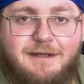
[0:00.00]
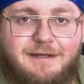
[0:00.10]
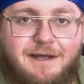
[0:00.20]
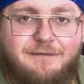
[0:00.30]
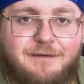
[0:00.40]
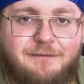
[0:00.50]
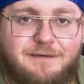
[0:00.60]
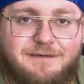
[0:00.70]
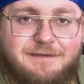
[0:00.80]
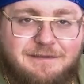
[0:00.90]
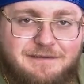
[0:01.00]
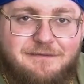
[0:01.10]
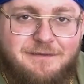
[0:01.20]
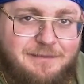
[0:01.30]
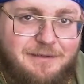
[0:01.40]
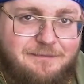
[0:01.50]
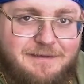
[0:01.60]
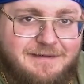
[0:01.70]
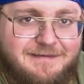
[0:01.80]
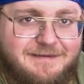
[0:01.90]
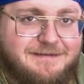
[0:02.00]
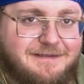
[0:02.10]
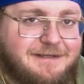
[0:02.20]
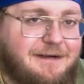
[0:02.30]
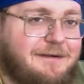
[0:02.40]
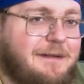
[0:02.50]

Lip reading: definitely wasn't just of the burn pit existing there.